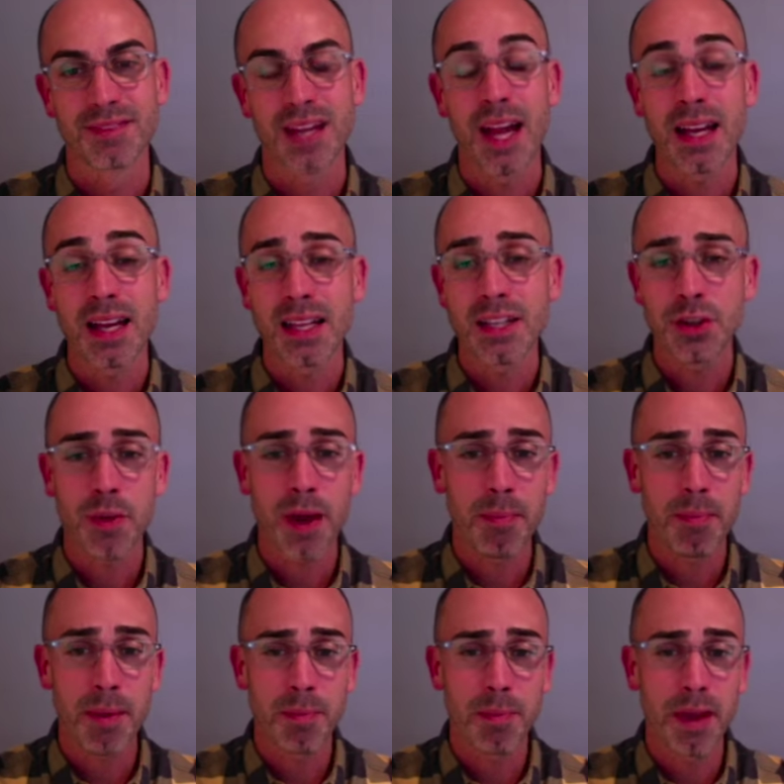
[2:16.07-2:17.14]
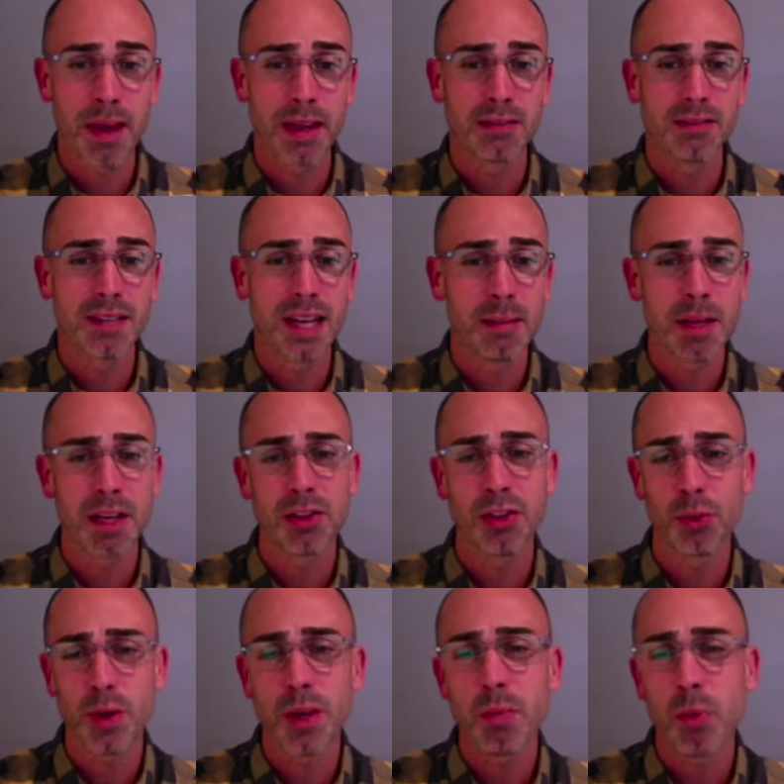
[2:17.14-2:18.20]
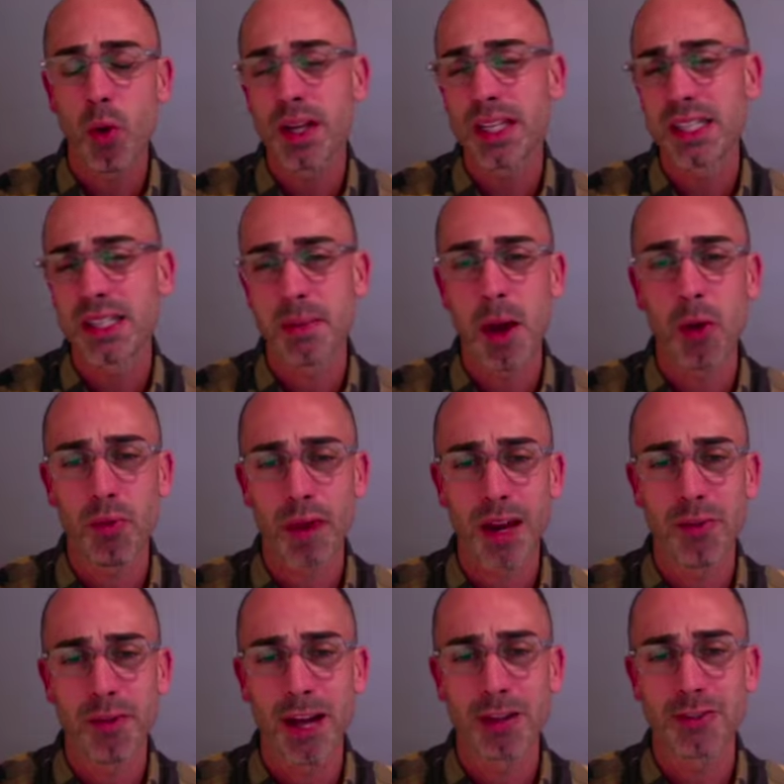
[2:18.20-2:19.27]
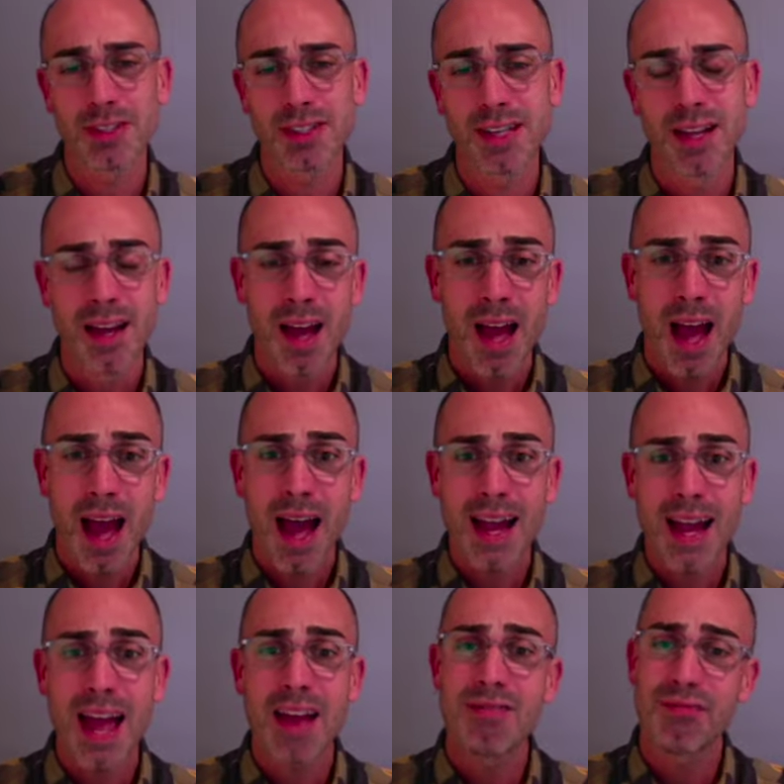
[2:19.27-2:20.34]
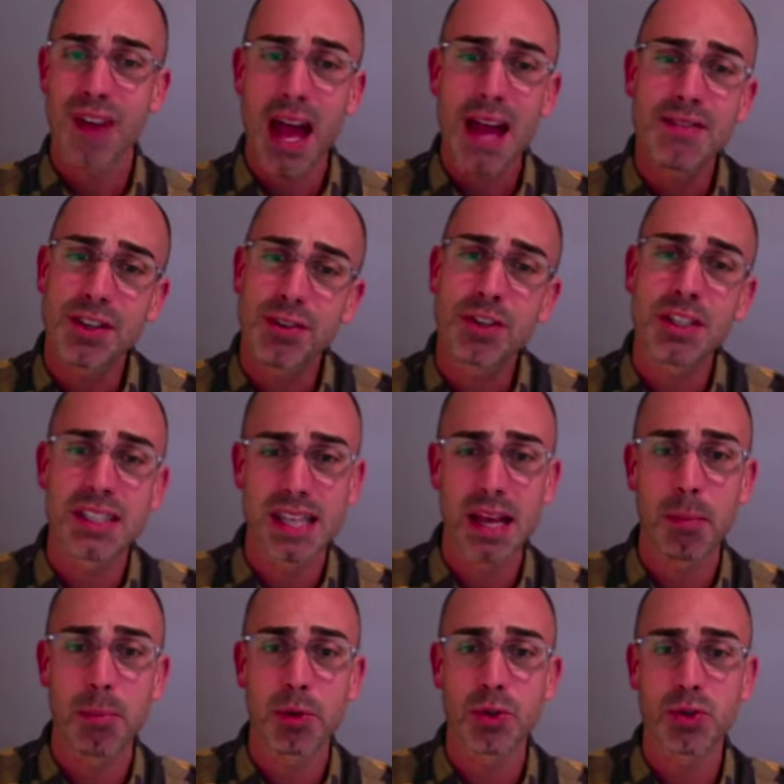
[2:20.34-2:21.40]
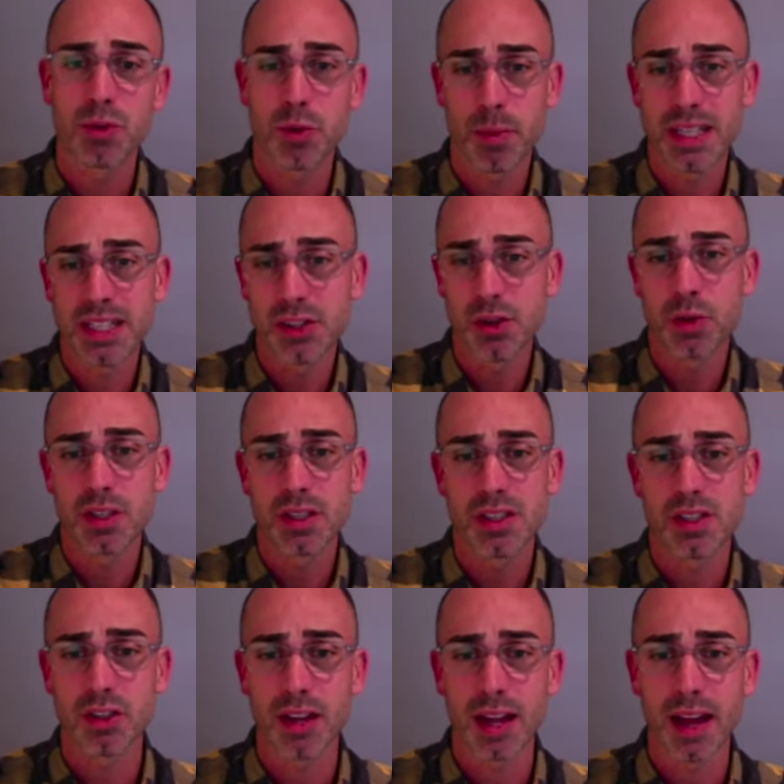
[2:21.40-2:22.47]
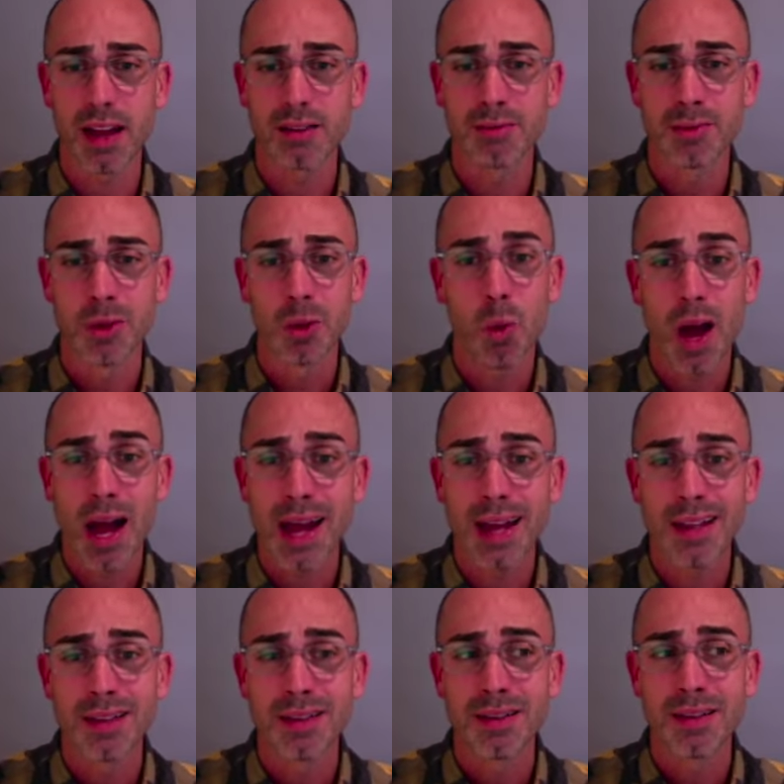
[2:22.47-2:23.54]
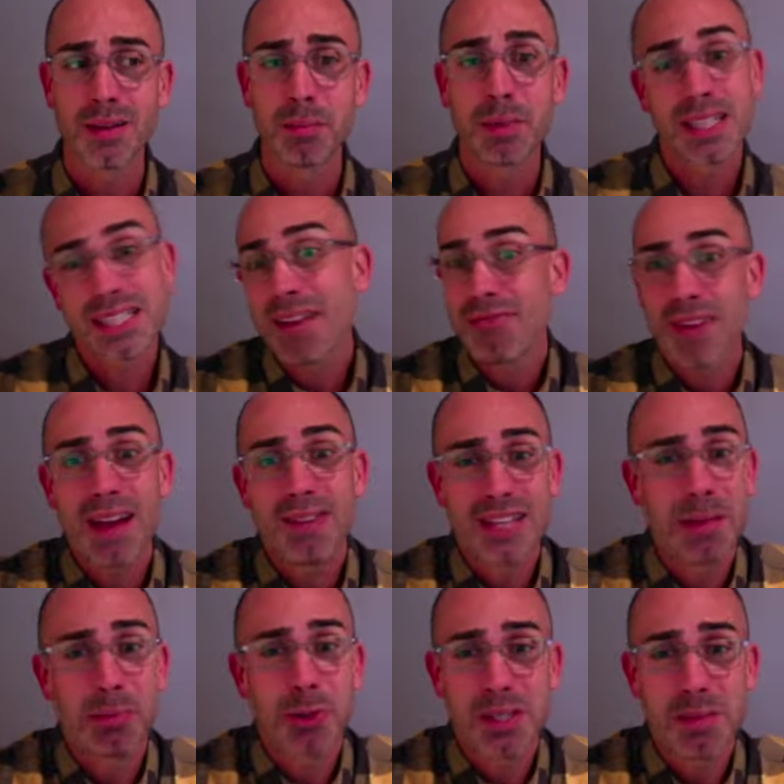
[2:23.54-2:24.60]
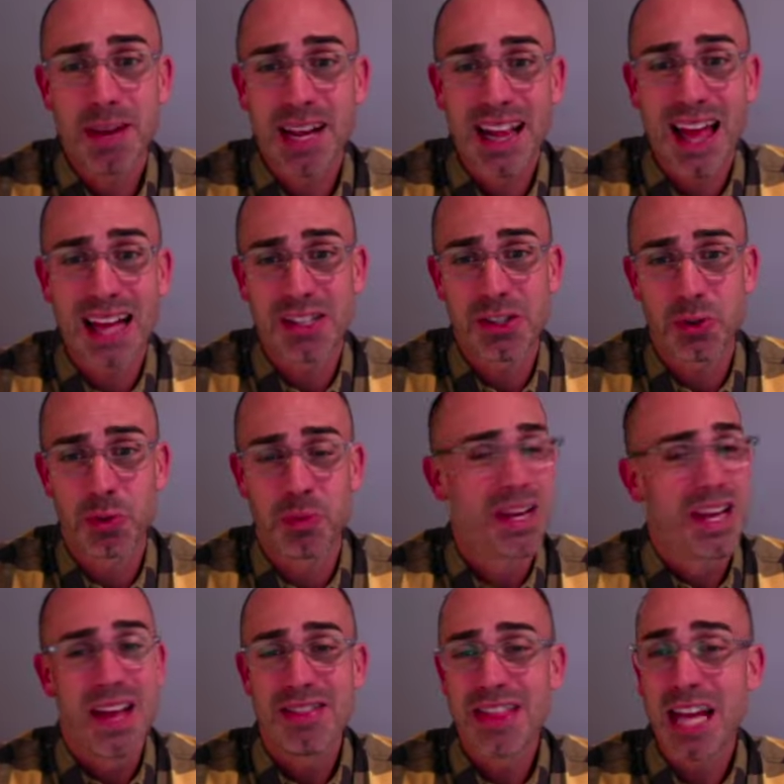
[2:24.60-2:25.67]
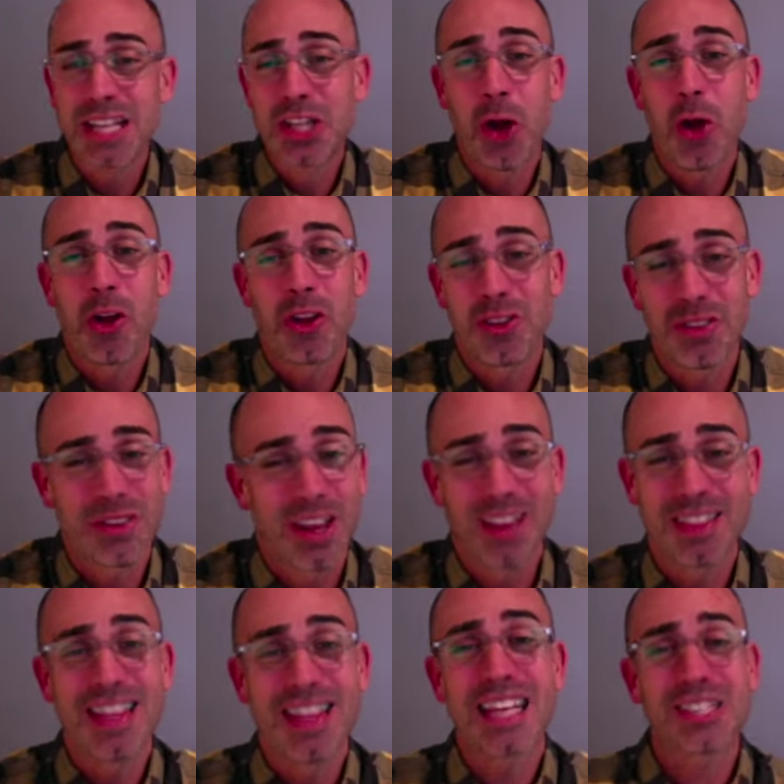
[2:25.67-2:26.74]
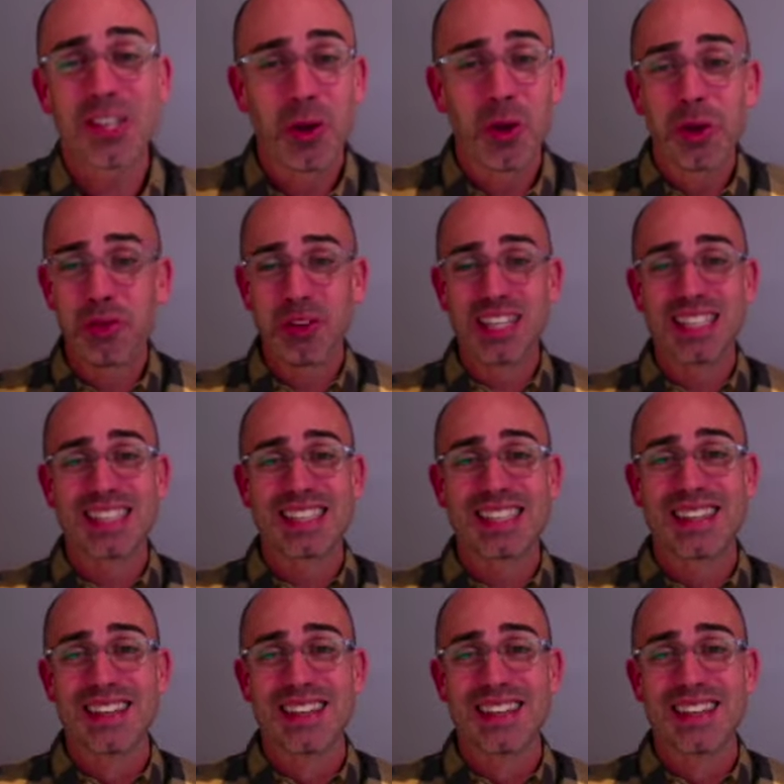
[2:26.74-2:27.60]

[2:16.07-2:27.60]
I'd like to wrap up by naming 3 points about write-arounds. I had 5 different samples for my students to look at. Why? Because I have 5 tables in my classroom. That's all. That's the only reason.